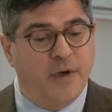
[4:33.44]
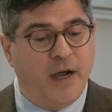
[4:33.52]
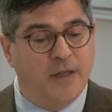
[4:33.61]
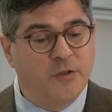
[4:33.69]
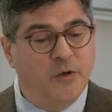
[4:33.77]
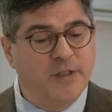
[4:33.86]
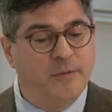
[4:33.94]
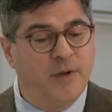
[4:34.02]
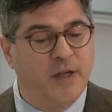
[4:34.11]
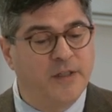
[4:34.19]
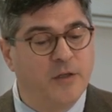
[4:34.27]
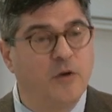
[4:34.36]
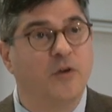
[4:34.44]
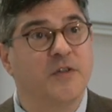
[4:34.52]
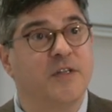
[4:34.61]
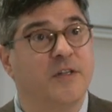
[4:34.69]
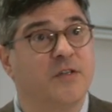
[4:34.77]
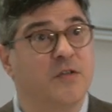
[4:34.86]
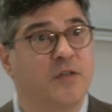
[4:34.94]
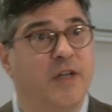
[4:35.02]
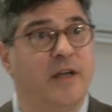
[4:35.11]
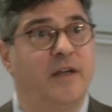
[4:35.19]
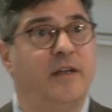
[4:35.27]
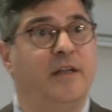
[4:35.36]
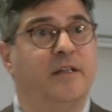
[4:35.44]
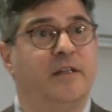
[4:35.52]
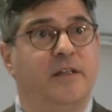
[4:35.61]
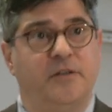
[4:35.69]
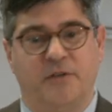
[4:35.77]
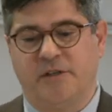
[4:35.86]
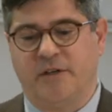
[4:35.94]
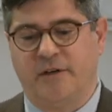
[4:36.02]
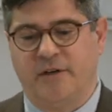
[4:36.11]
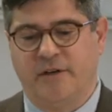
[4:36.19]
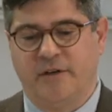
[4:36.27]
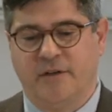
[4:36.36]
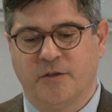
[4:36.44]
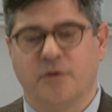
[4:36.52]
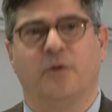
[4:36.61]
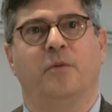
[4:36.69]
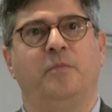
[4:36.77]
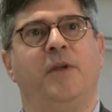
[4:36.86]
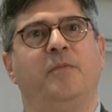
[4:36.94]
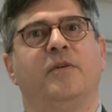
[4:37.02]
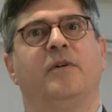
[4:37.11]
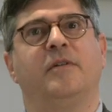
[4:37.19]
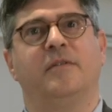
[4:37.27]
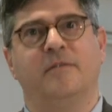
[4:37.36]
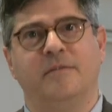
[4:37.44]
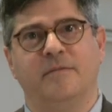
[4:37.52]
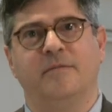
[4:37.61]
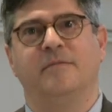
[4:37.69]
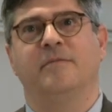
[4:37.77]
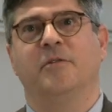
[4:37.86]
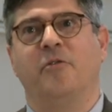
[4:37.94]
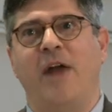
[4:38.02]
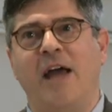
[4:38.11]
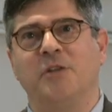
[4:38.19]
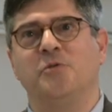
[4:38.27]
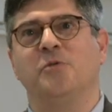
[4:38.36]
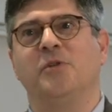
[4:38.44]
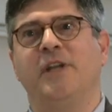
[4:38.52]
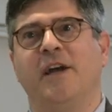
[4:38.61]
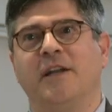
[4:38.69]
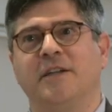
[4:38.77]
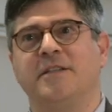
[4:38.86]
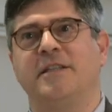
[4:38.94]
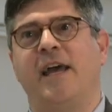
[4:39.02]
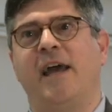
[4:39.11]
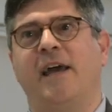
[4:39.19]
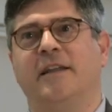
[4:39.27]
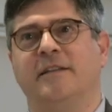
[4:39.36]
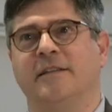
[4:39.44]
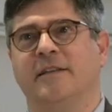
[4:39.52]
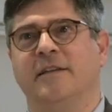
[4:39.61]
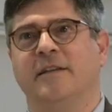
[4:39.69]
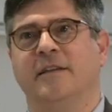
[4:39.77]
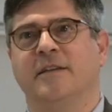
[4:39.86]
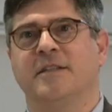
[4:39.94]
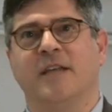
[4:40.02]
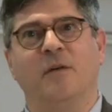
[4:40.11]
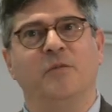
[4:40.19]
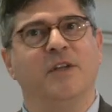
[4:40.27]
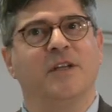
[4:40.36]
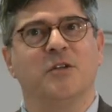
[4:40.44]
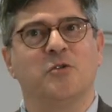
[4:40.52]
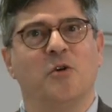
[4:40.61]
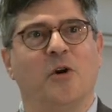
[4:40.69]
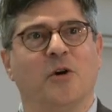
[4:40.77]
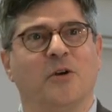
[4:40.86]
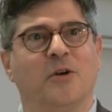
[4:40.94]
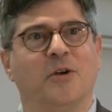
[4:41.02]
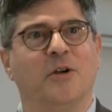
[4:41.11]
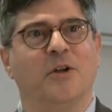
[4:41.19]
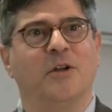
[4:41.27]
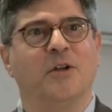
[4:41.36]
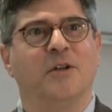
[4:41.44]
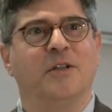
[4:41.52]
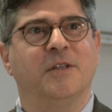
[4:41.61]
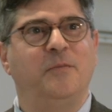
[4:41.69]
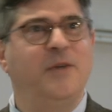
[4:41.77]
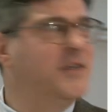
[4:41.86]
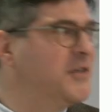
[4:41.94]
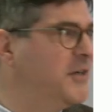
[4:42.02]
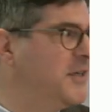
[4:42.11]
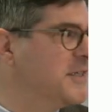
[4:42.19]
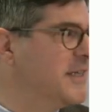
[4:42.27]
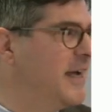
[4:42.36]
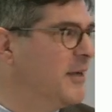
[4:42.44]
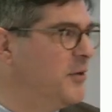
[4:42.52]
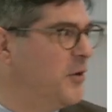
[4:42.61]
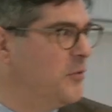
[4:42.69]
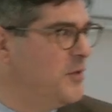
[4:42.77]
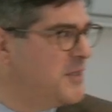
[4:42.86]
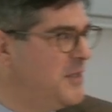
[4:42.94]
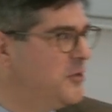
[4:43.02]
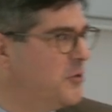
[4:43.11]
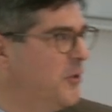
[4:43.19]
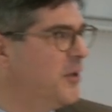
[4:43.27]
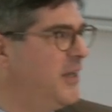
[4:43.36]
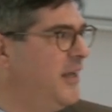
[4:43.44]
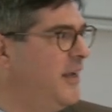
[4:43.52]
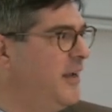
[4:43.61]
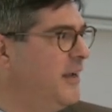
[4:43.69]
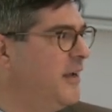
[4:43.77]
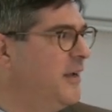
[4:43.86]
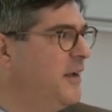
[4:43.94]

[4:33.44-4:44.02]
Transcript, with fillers: I talked about the consensus uh, in the literature. So people gradually understand something is wrong. The picture is like, you know, we see Turkey